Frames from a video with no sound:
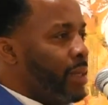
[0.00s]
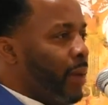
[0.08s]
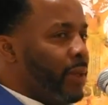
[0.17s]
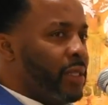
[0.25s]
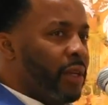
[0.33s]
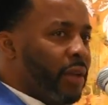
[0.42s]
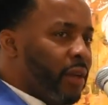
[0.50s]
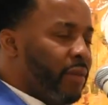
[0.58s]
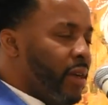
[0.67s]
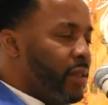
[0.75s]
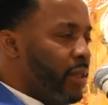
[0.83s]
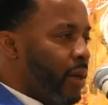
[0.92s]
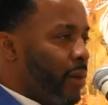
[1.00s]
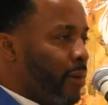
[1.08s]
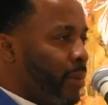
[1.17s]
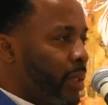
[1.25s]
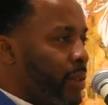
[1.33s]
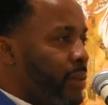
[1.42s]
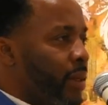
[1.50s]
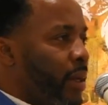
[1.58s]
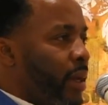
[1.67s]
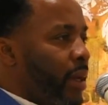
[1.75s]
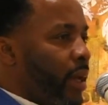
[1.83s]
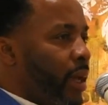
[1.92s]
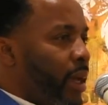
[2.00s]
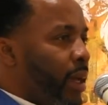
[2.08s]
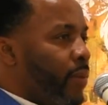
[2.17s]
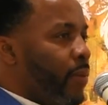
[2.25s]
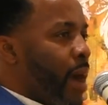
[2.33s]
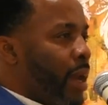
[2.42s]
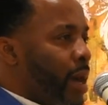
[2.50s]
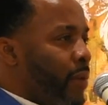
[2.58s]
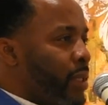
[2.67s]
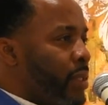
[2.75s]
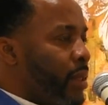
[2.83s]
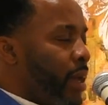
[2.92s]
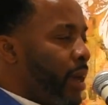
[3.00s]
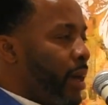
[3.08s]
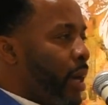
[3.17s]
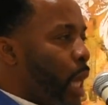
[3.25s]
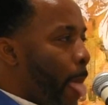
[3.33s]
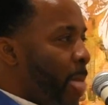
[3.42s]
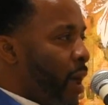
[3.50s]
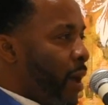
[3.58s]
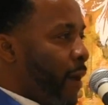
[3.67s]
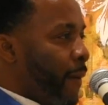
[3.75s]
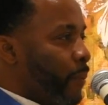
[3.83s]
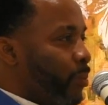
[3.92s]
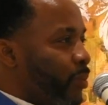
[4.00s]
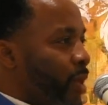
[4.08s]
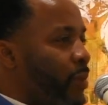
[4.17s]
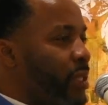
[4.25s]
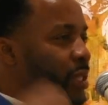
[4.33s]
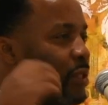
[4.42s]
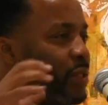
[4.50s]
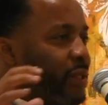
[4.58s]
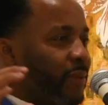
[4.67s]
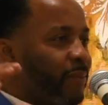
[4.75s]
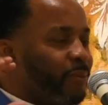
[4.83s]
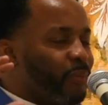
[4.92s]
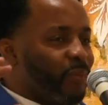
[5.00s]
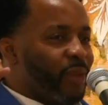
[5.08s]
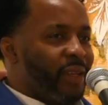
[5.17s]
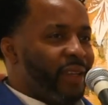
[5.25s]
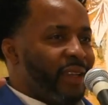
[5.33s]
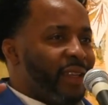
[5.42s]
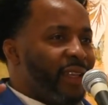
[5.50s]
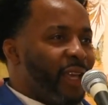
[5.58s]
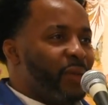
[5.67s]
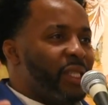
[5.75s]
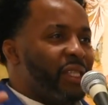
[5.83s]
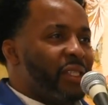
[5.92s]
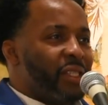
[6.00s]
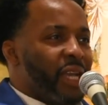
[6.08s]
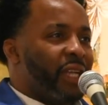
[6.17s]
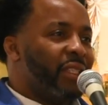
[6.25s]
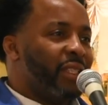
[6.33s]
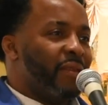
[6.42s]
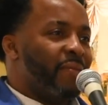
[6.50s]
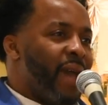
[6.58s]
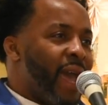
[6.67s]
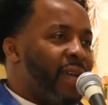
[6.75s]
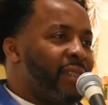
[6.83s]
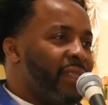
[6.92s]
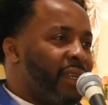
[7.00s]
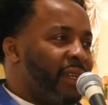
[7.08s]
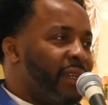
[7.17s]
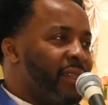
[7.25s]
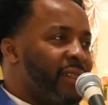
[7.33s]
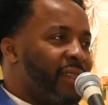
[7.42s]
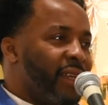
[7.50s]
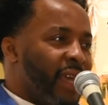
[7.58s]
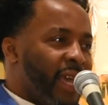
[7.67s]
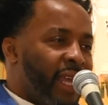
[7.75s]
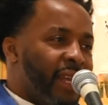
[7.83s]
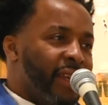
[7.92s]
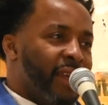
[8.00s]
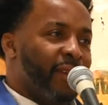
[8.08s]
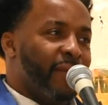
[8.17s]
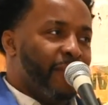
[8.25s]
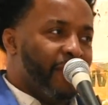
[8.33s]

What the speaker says: I went to the University of Ole Miss, and while I was there, it was this section of magazines in the